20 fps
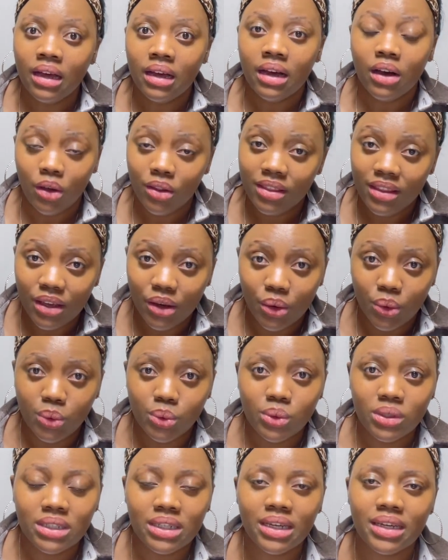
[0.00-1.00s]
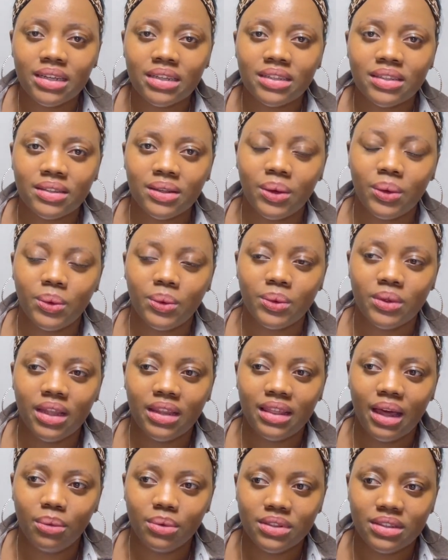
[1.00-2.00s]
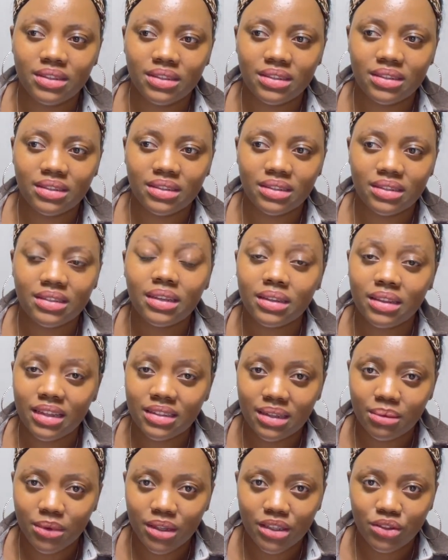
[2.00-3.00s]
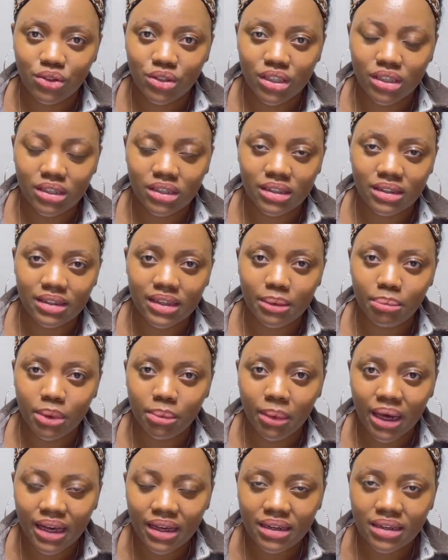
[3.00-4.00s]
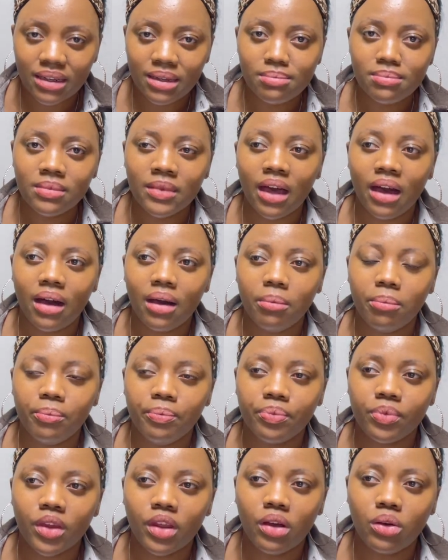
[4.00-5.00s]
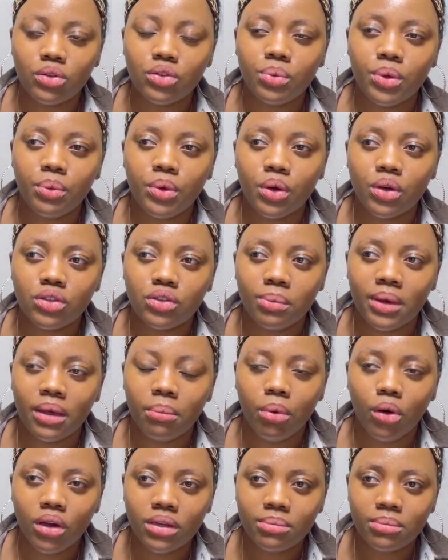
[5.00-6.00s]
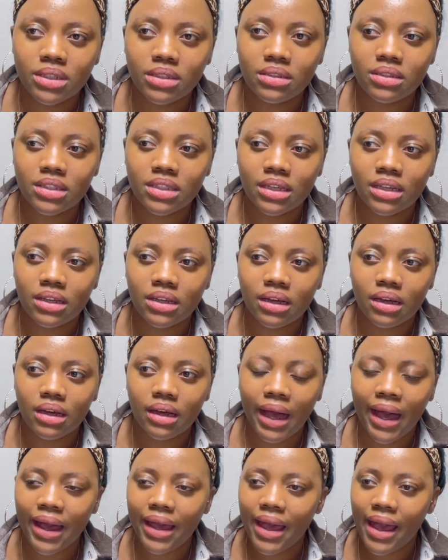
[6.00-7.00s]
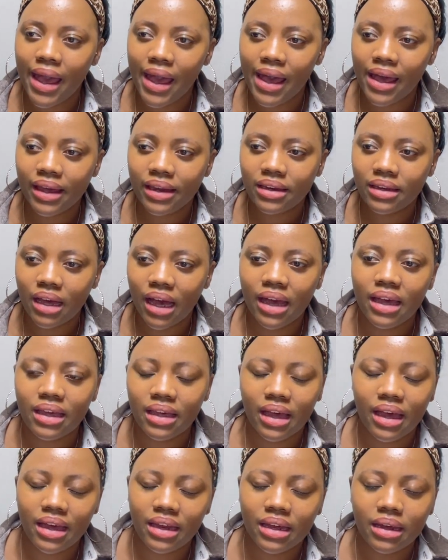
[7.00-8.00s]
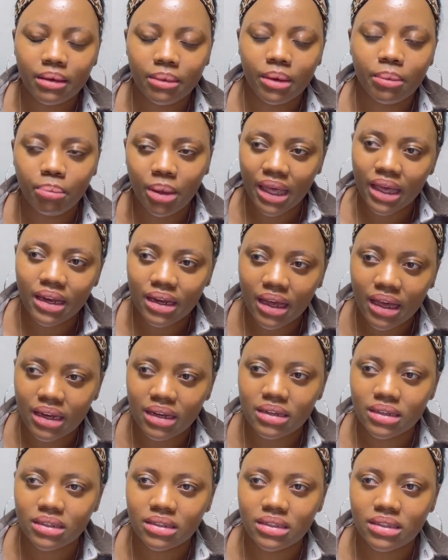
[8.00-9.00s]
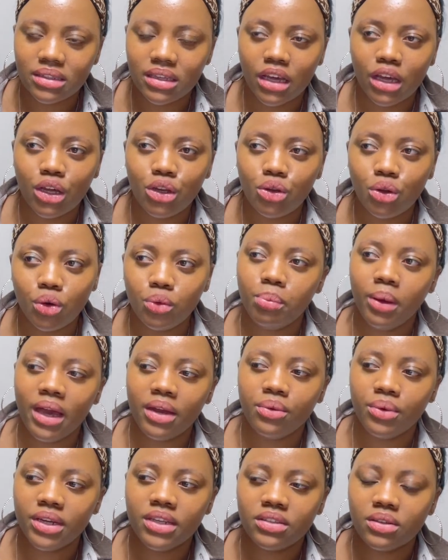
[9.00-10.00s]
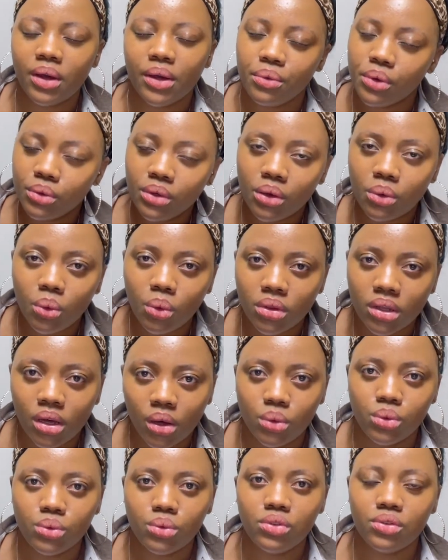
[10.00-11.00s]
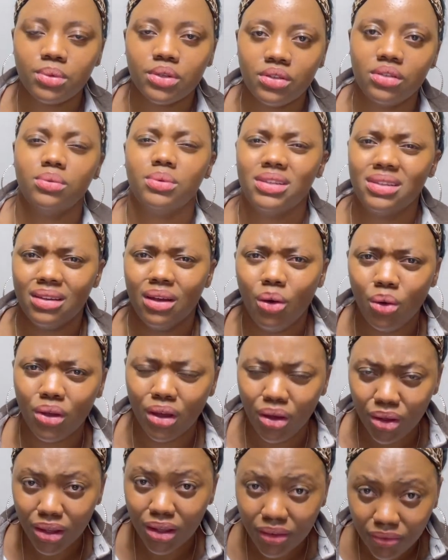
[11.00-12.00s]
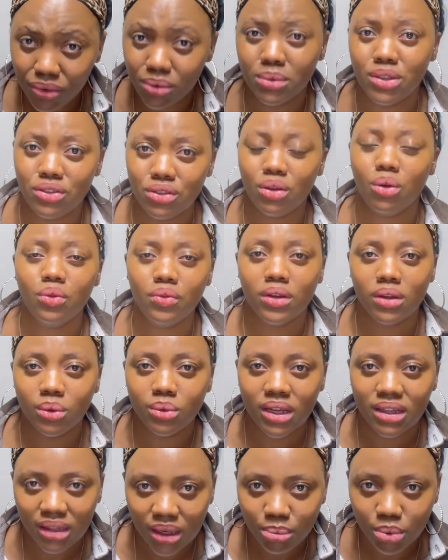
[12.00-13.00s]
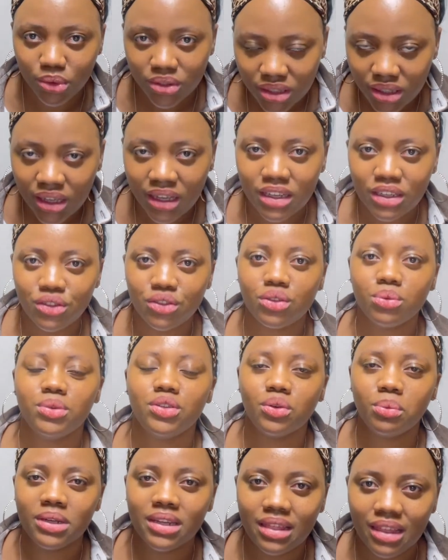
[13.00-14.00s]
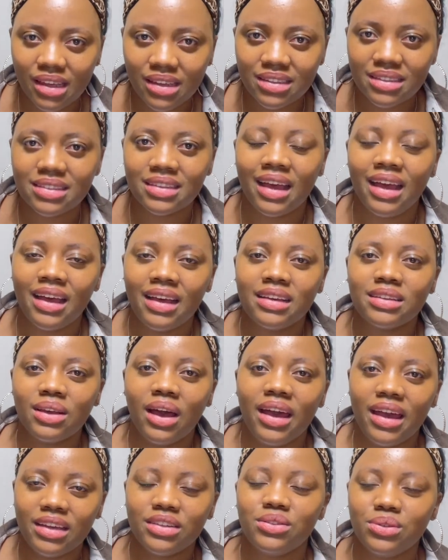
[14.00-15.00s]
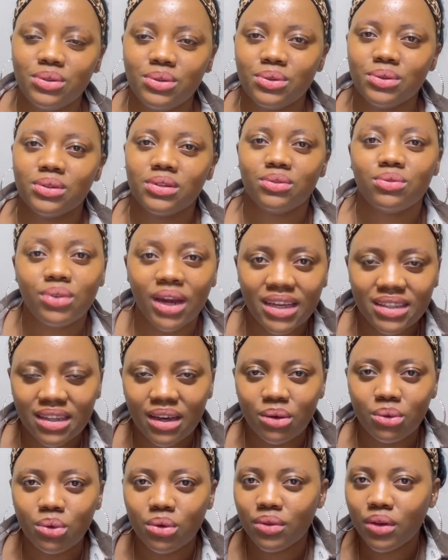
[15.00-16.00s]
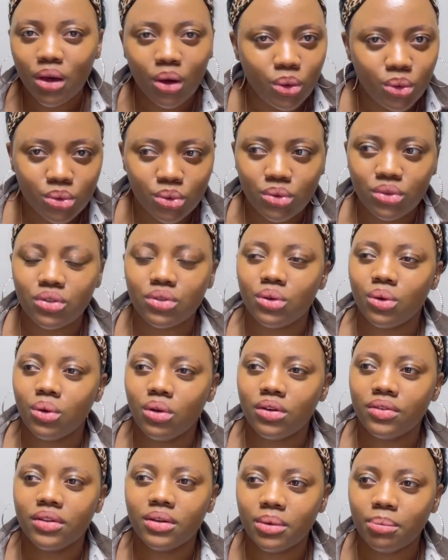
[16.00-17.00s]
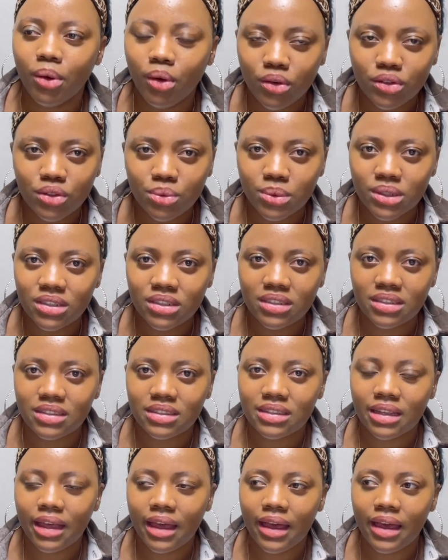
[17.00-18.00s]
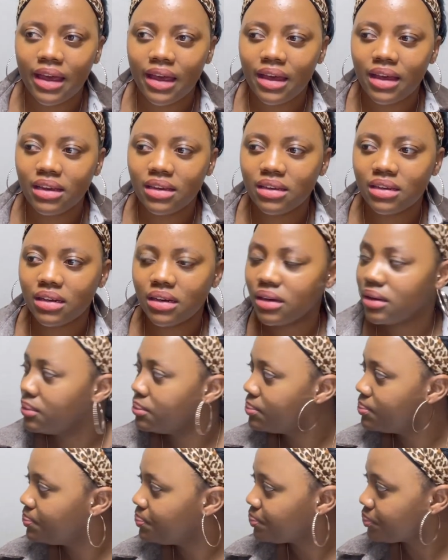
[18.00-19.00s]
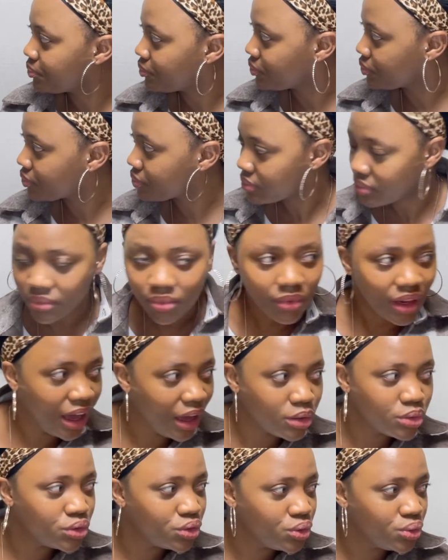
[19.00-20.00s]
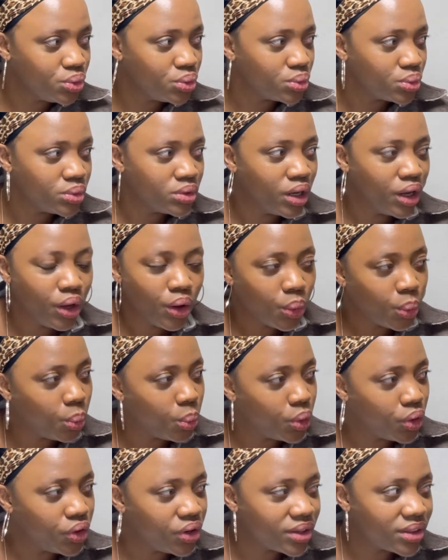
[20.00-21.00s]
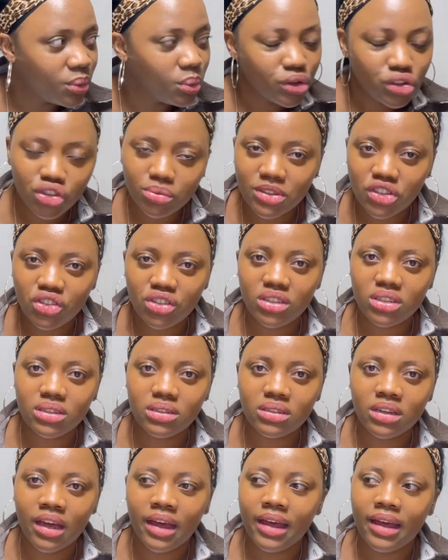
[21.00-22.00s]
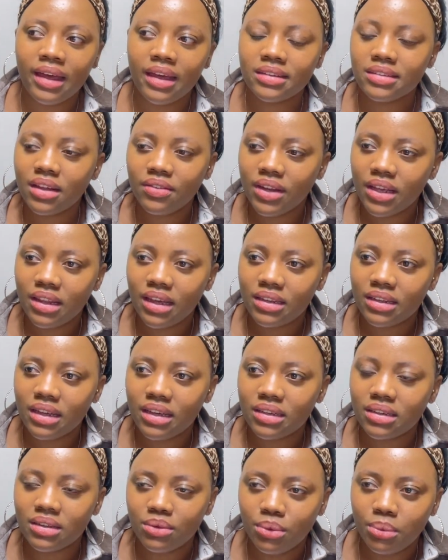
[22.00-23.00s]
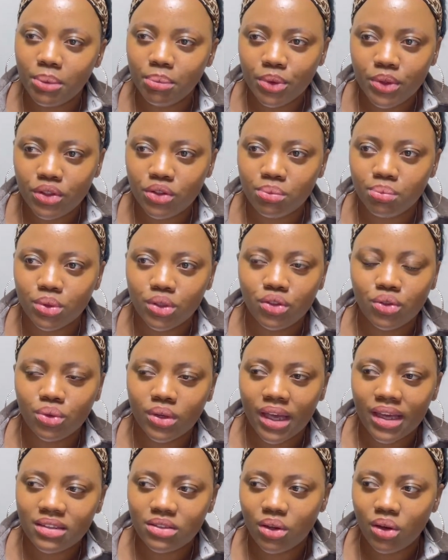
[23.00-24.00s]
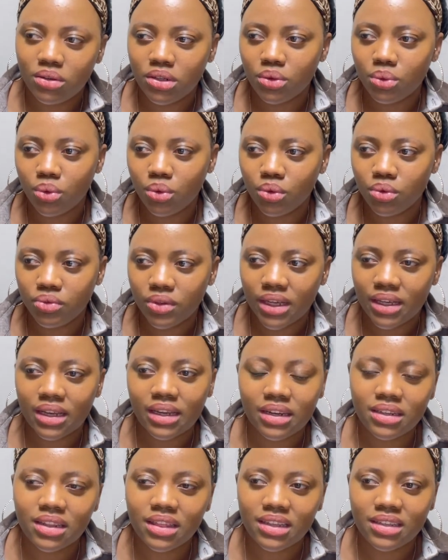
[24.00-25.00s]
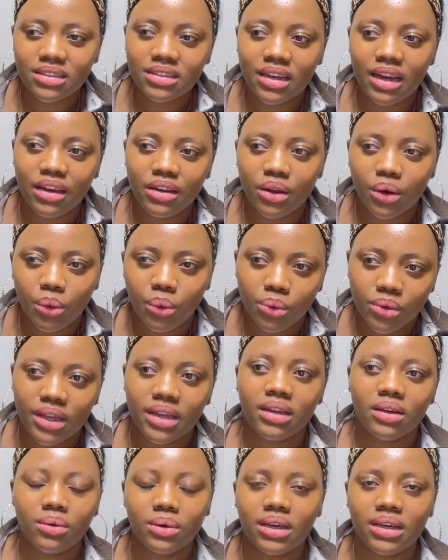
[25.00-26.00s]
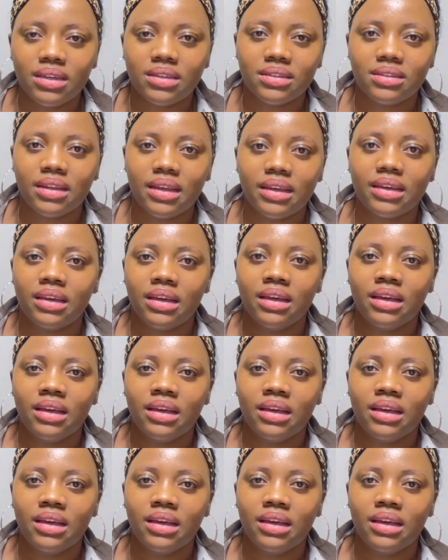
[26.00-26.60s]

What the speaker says: on their own. So yeah, that's something that you can keep in mind. Also, when we got to my apartment, I had a pen and a notepad ready, so I wrote down all the codes, because it wasn't information overload at that point. She told me so many things, so I had to write down all of the codes, all of the passwords, and how to boil up the washing machine, stuff like that, like remembering to put your gas on and off, like little things that I know that, okay, it's like,